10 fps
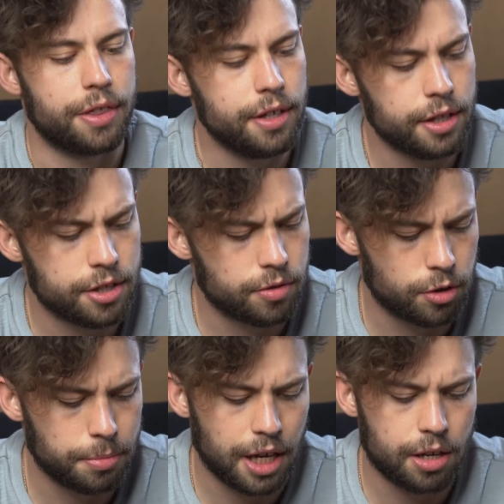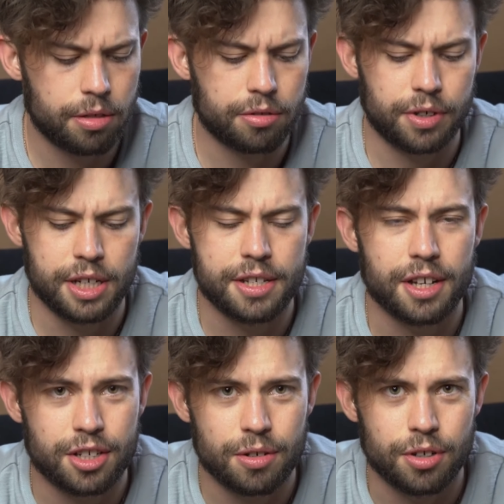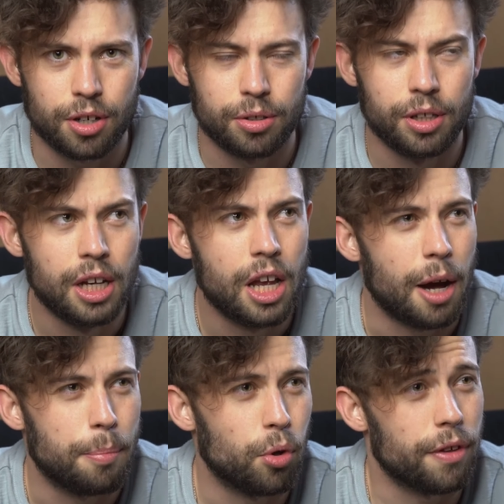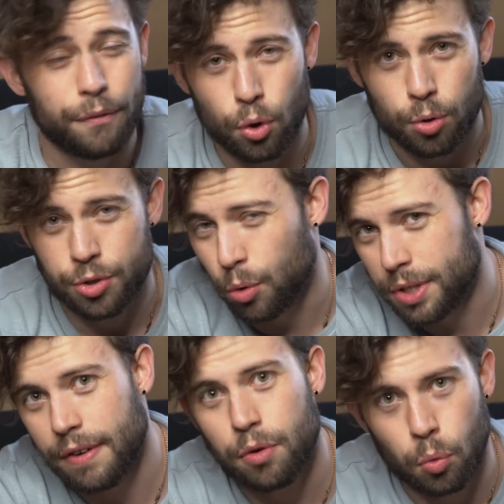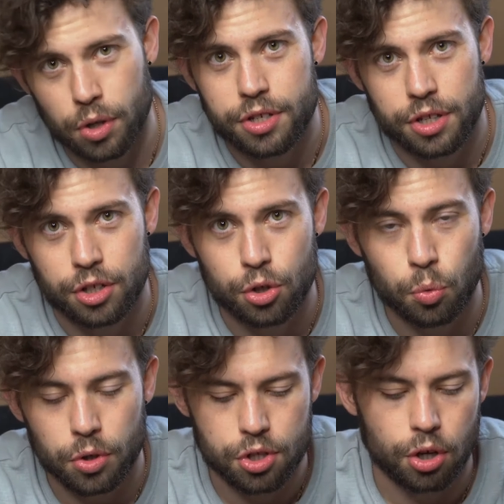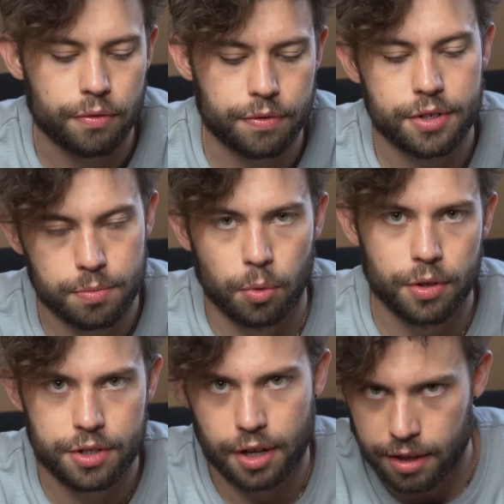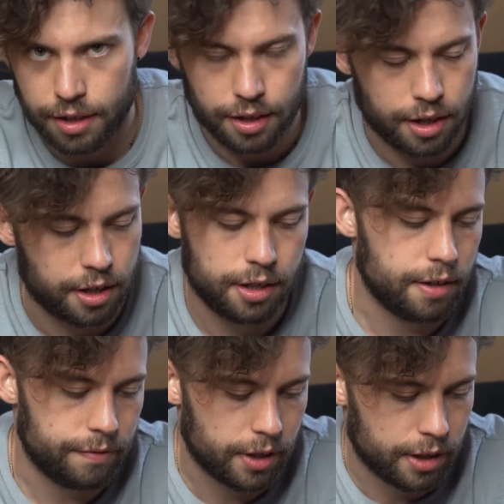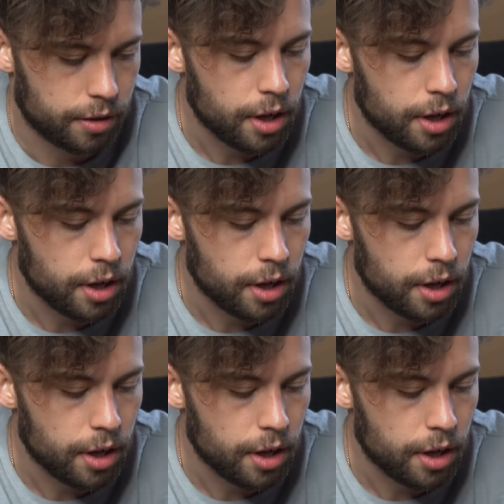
think these are the Ep.3s, I don't know. I bought the 4s, or whichever ones are the new ones of the ones that I think they are. I don't fucking know.